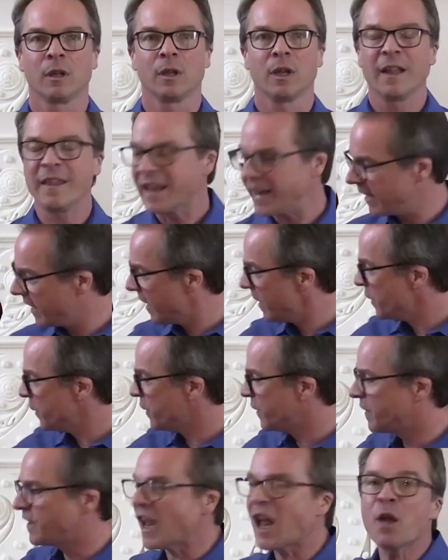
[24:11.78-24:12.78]
and then
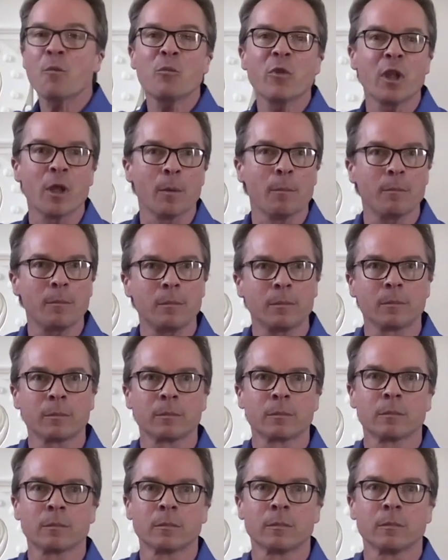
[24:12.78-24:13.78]
condemn them
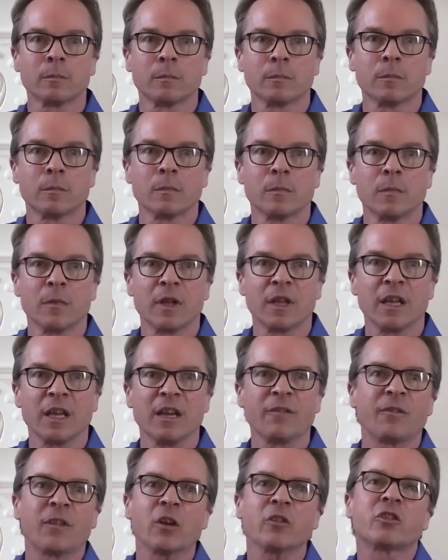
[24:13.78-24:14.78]

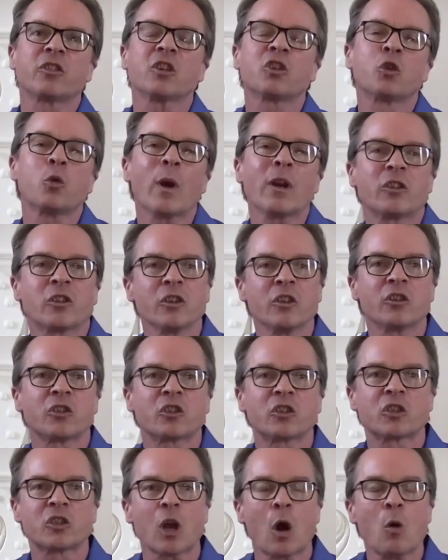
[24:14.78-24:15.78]
if their situation is
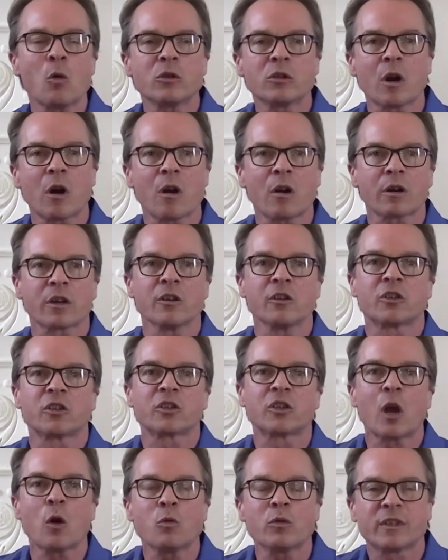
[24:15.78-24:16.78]
so dark and
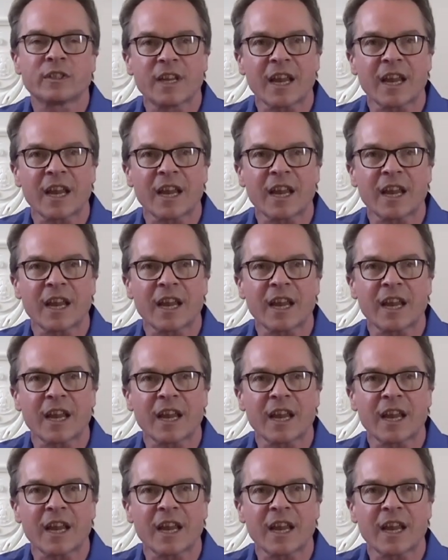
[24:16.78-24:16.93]
so